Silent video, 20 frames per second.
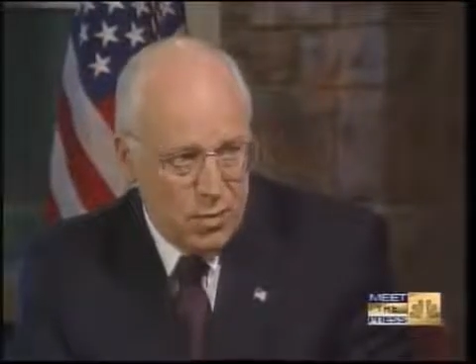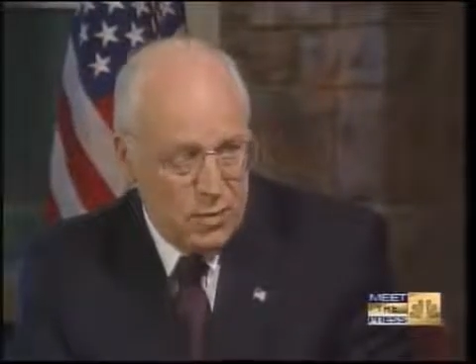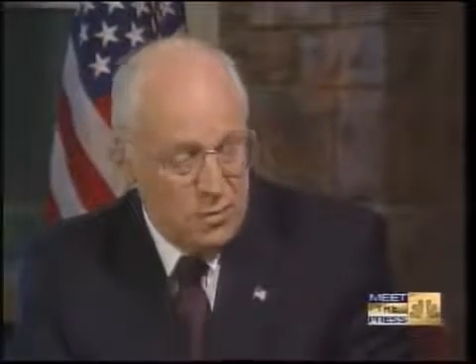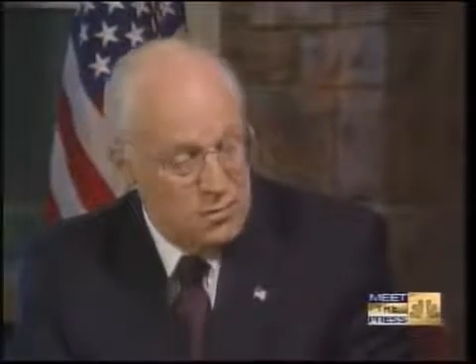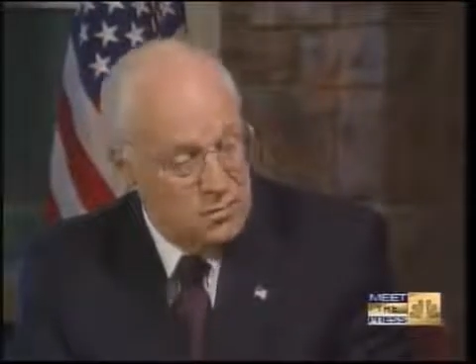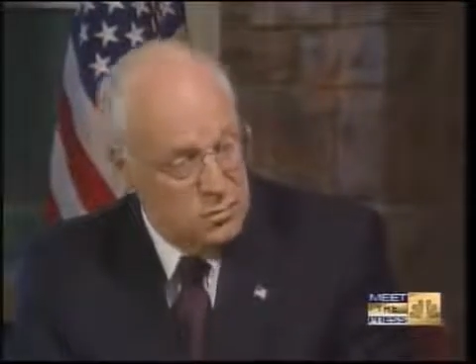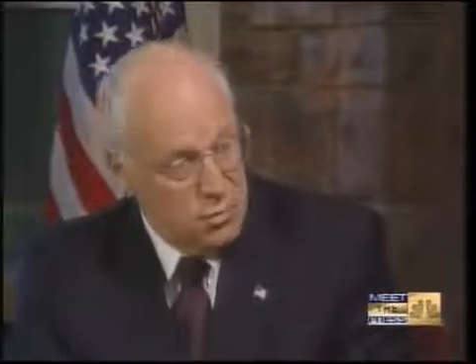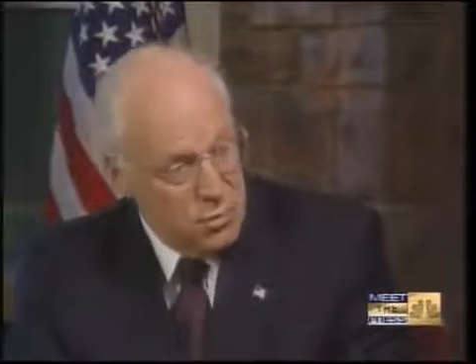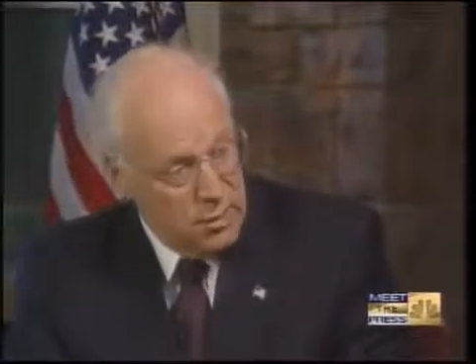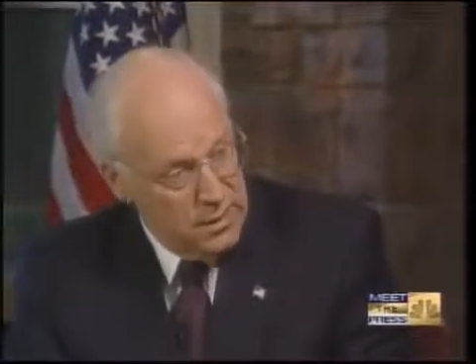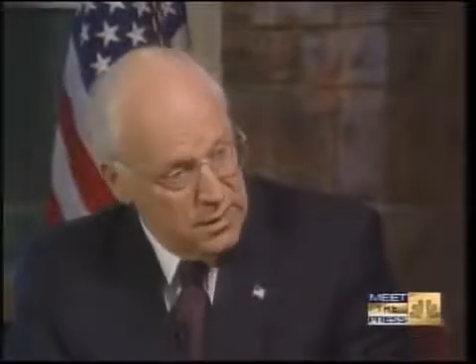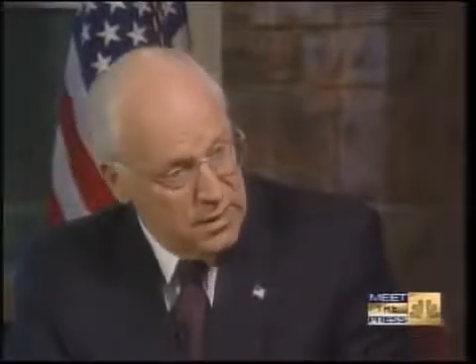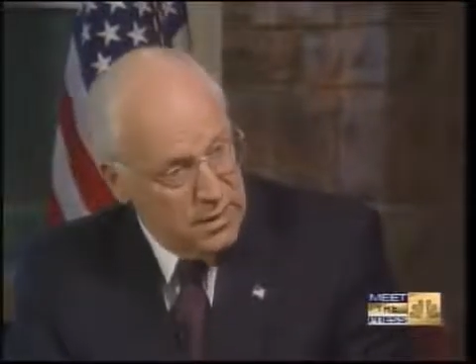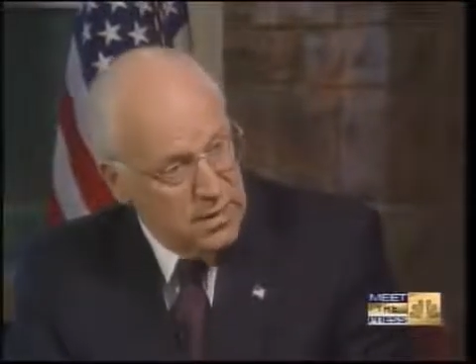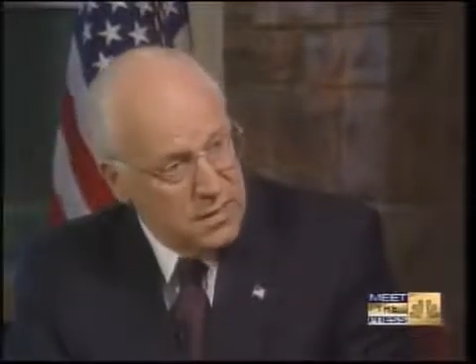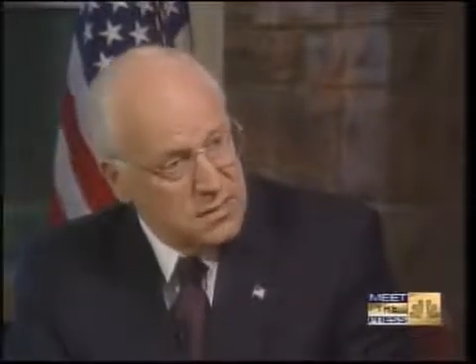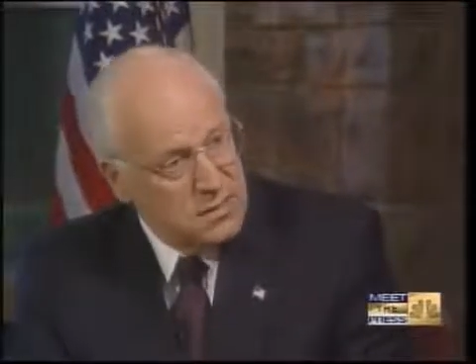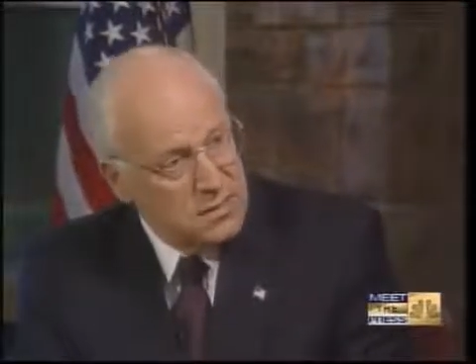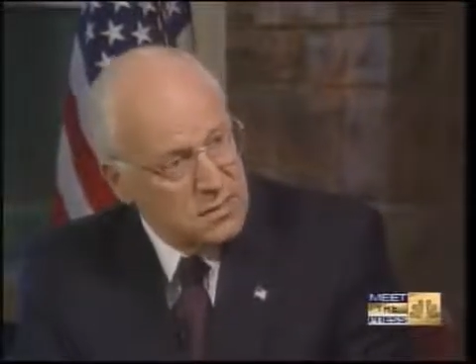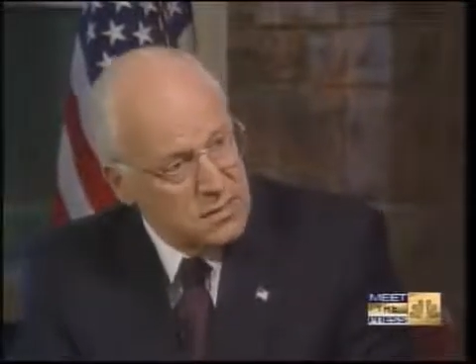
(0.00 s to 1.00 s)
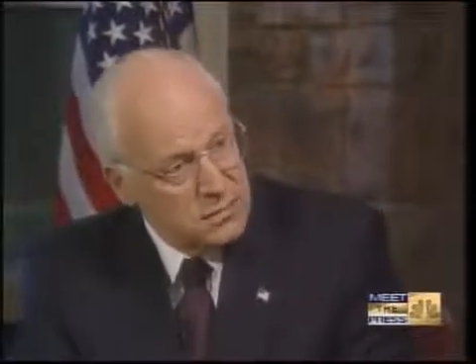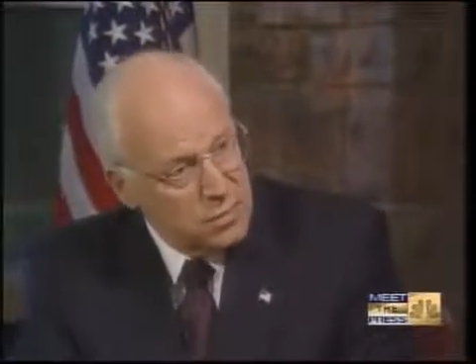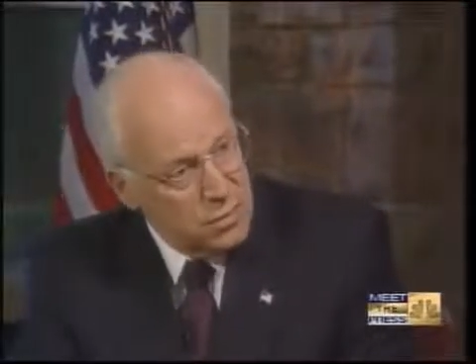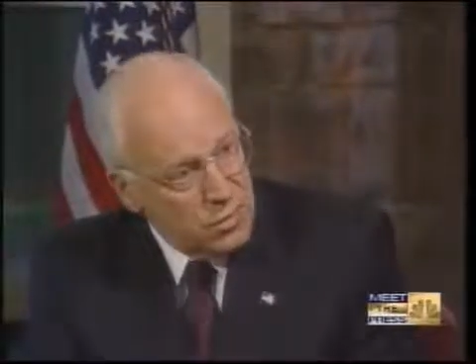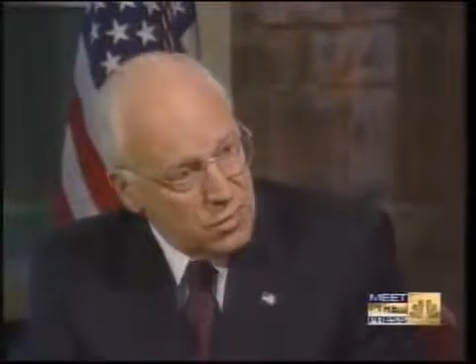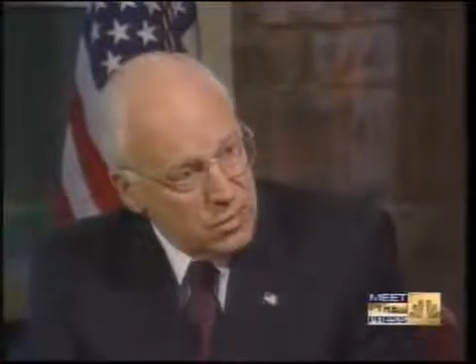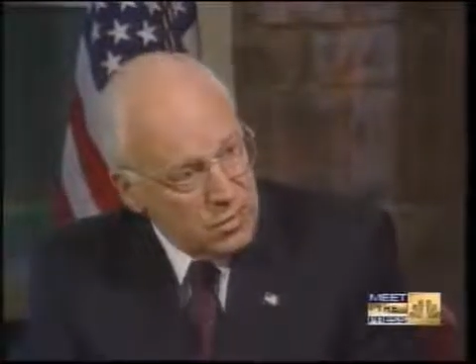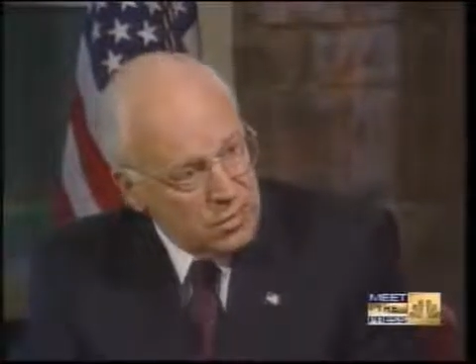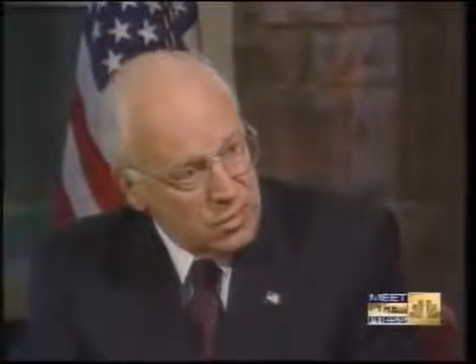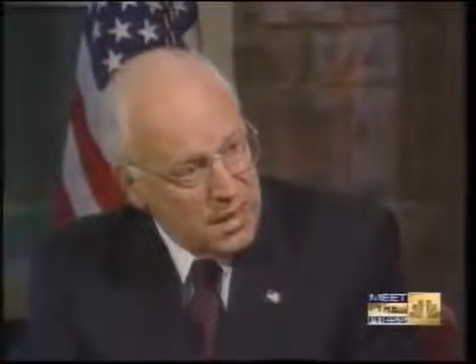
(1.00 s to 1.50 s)
It's important to us. It's
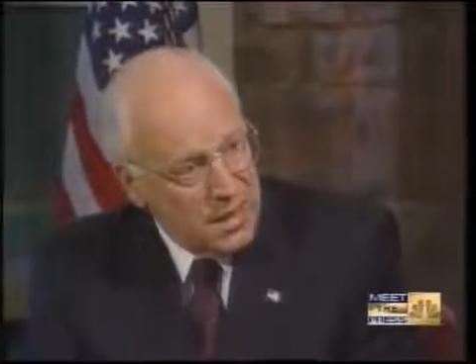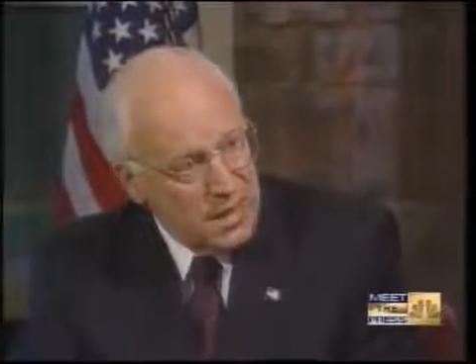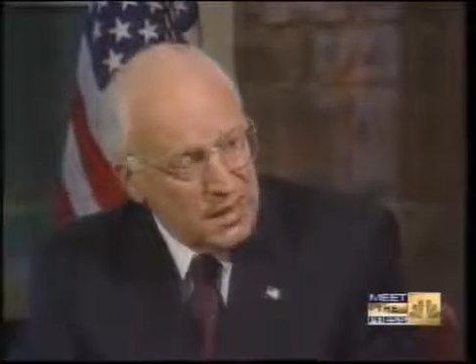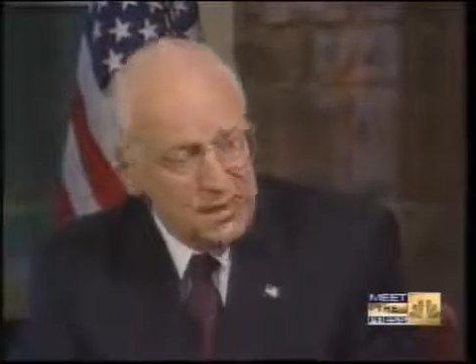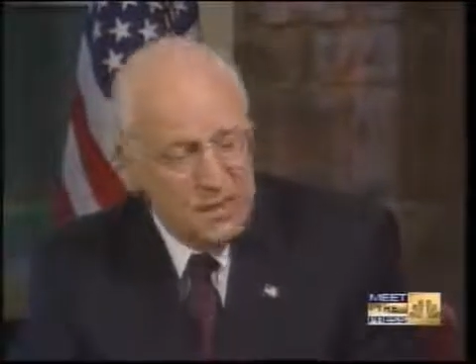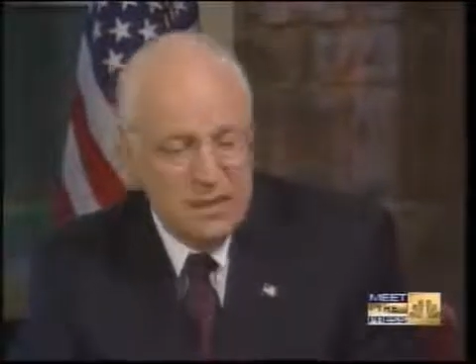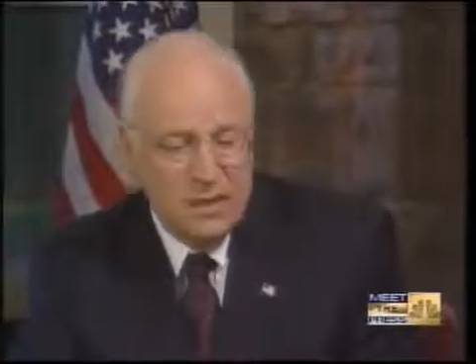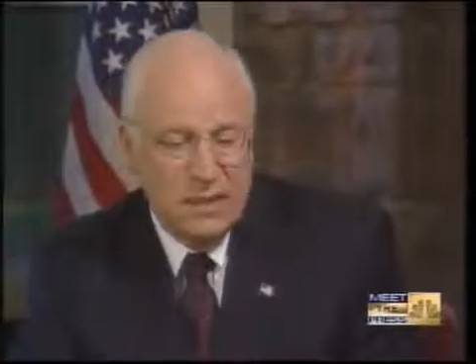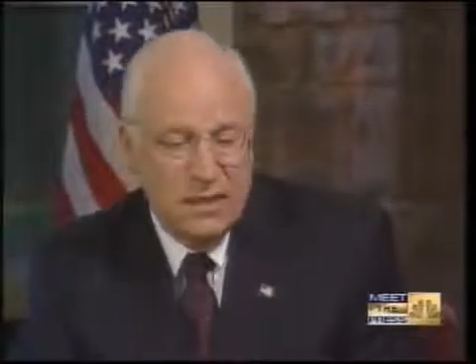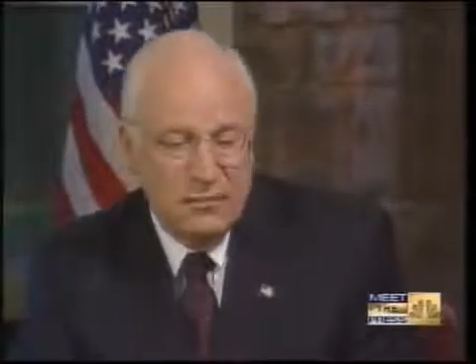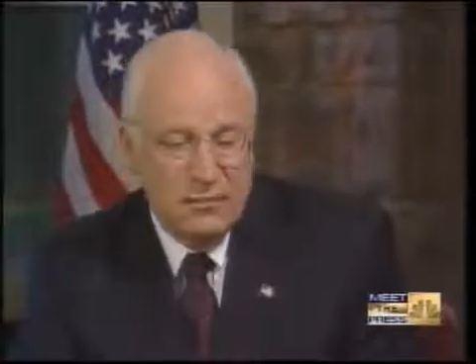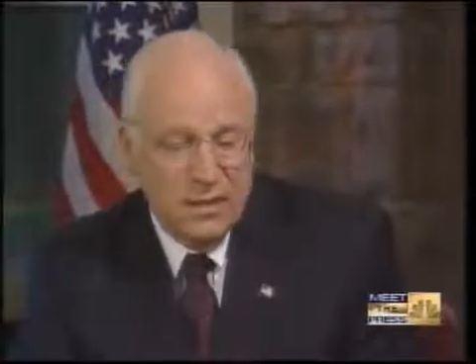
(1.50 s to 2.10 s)
important to Pakistan.